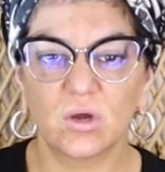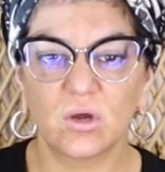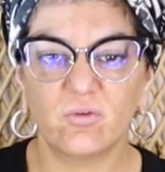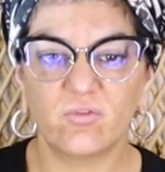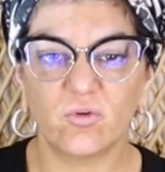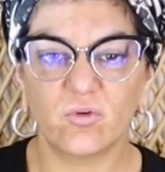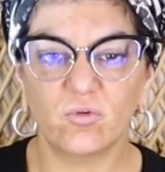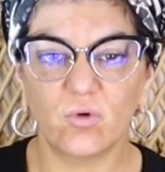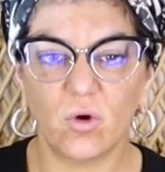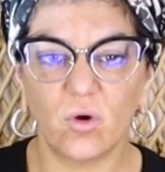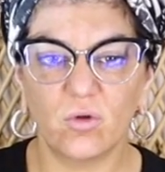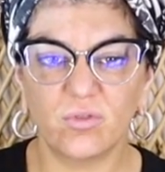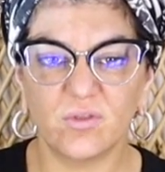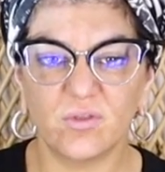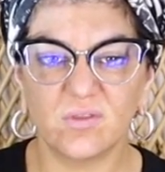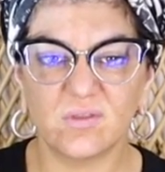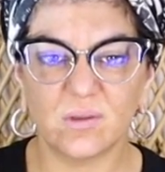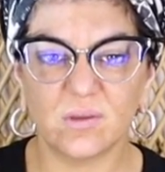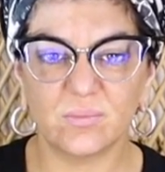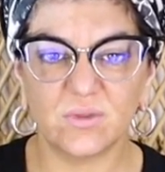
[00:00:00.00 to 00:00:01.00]
for growth
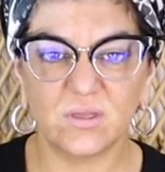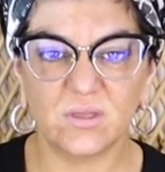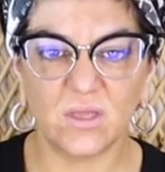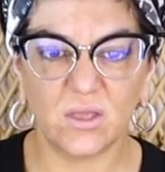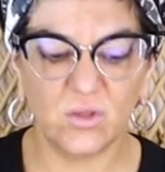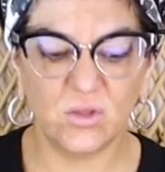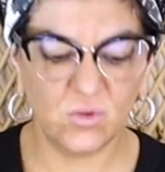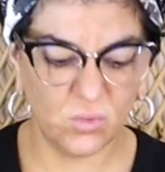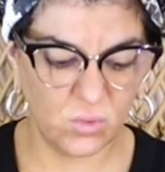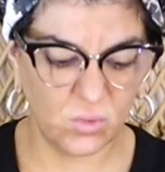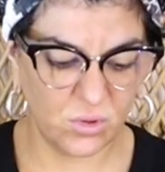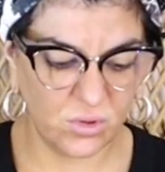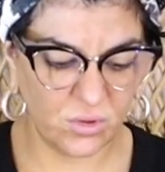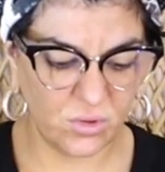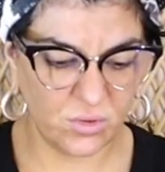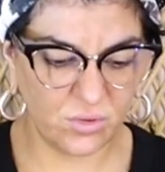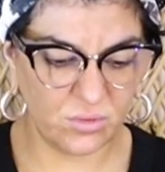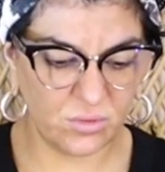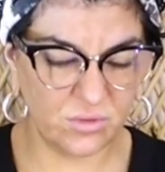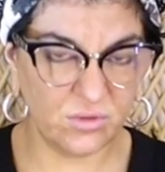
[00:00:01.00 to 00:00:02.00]
in something that
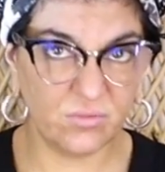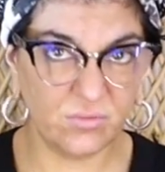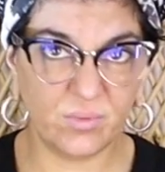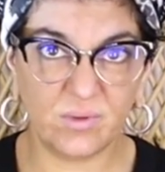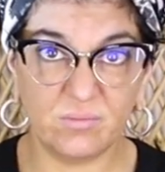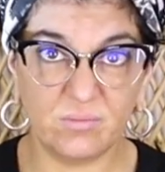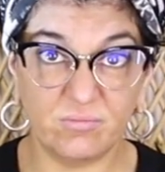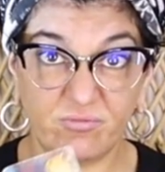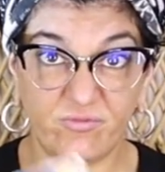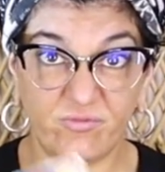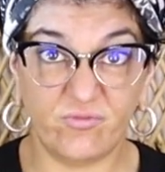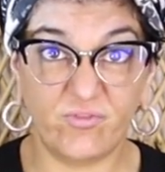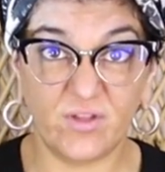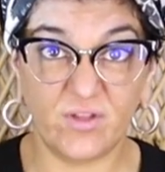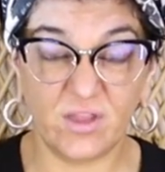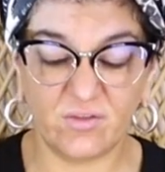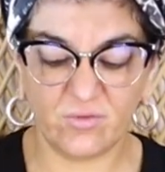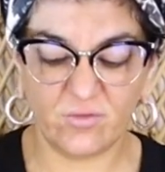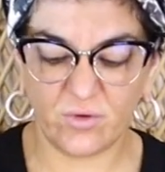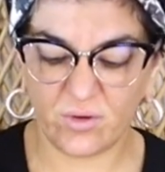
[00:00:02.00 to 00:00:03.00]
you've been
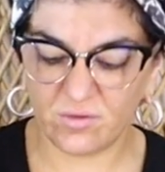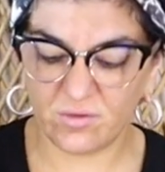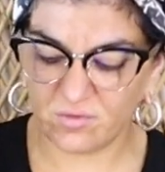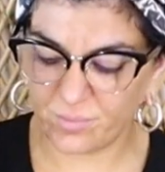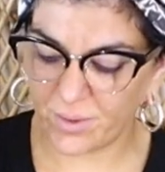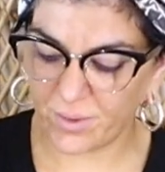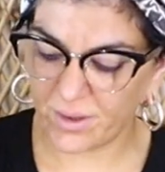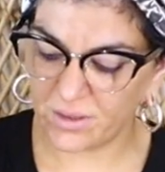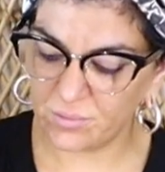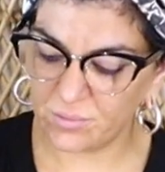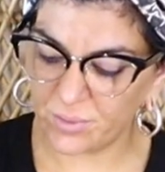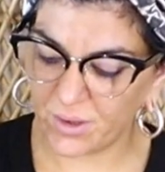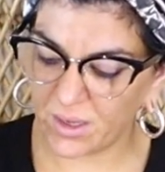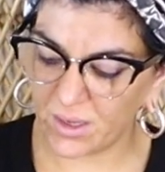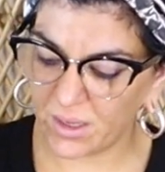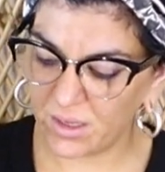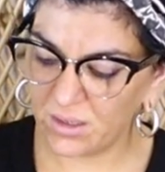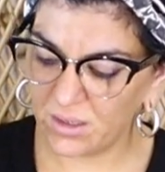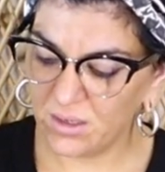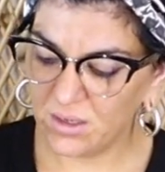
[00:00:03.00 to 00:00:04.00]
feeling very inspired
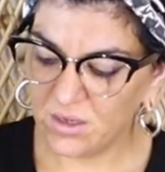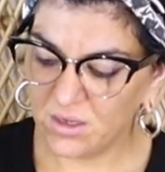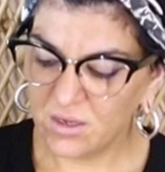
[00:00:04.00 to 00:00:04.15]
by.